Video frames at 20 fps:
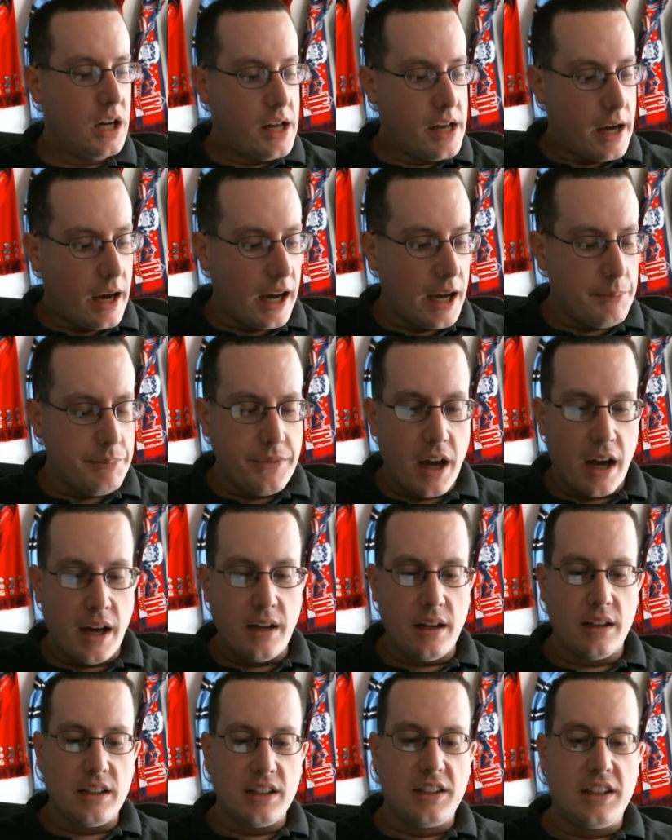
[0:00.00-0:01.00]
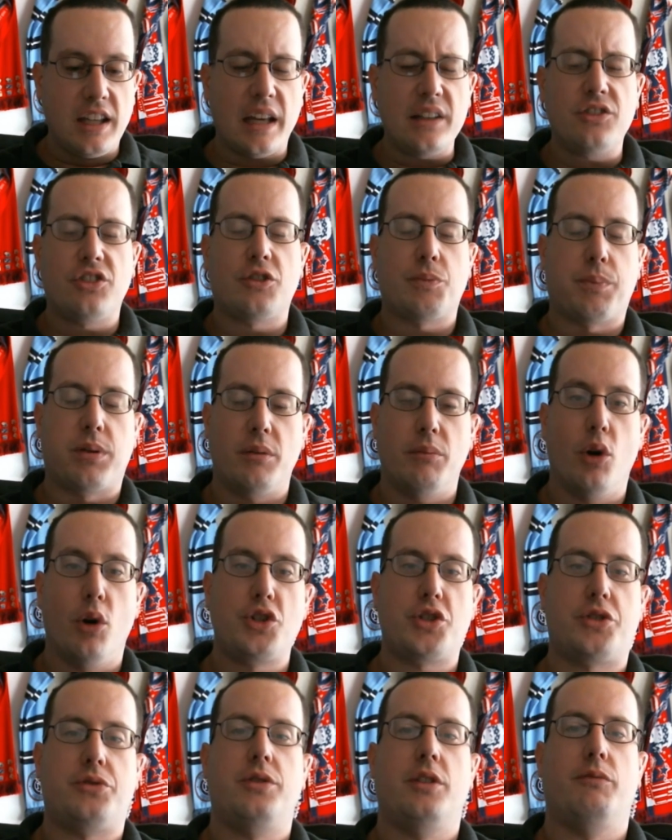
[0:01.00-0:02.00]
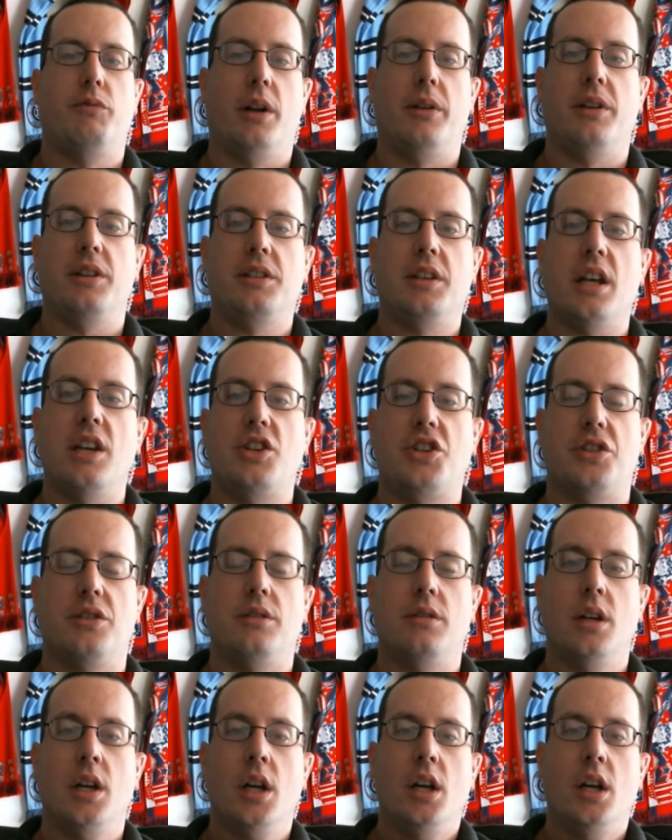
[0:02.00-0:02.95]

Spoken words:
I'm not against promotion and relegation,